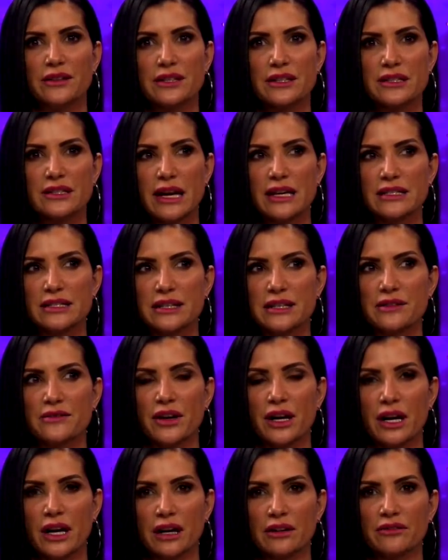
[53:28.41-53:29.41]
This idea of
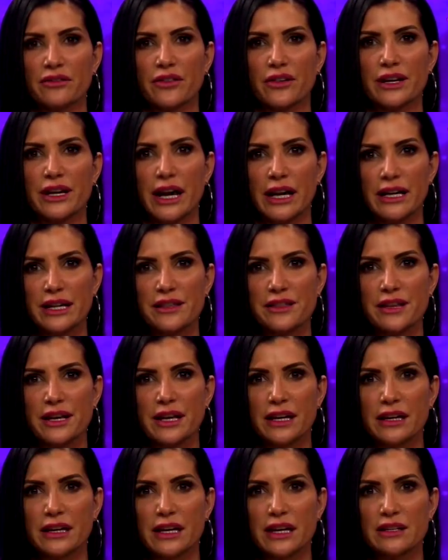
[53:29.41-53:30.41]
a gun-free
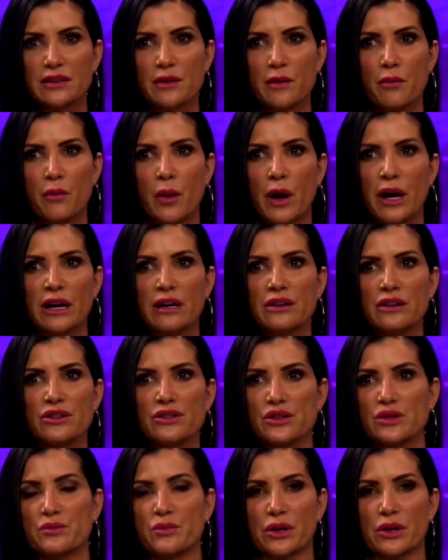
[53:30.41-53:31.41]
anything. Why don't you
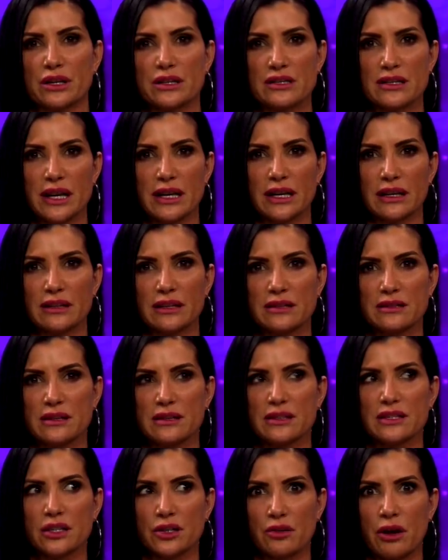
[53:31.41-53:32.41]
just put a sign out that
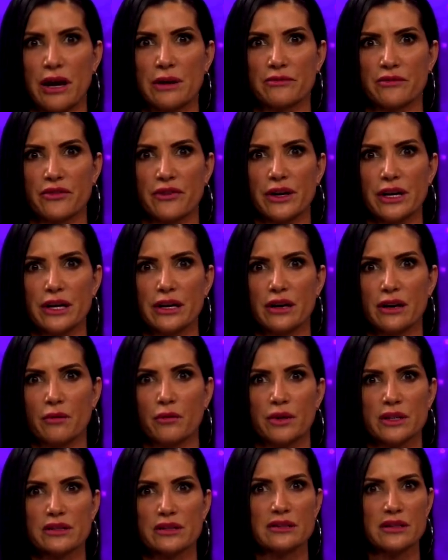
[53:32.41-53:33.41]
says crime-free?
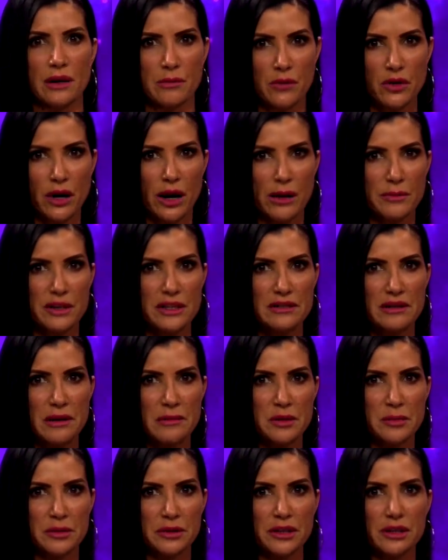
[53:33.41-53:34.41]
What is some crime
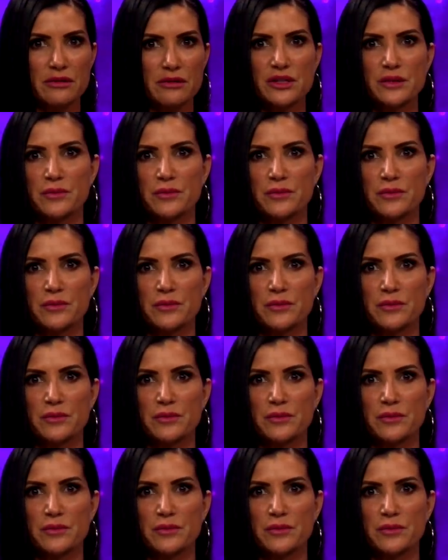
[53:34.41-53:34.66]
acceptable to you?